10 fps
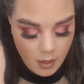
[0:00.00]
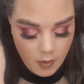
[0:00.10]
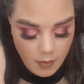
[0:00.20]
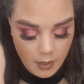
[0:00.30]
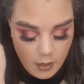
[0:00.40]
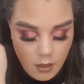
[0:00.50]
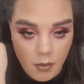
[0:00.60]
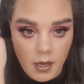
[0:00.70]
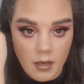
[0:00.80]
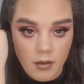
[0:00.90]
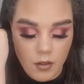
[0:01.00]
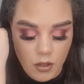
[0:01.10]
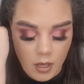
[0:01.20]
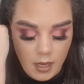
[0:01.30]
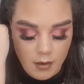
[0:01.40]
Then going into the
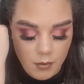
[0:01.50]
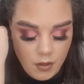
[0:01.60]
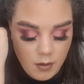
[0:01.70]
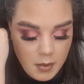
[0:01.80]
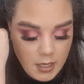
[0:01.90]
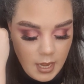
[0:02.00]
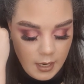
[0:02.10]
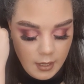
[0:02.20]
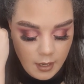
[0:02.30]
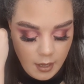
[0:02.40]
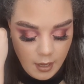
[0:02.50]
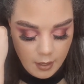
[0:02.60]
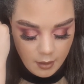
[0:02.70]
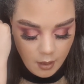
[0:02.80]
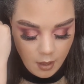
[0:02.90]
shade, which is a metallic
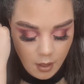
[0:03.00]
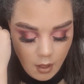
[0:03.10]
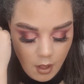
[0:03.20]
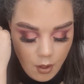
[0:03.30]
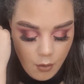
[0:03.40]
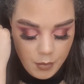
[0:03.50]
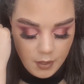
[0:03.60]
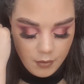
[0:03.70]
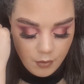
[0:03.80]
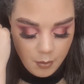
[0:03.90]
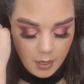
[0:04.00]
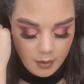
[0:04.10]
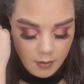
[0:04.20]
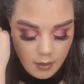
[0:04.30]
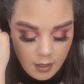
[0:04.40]
in Hopeless
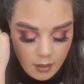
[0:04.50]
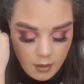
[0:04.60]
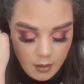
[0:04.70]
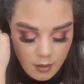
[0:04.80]
Romantic.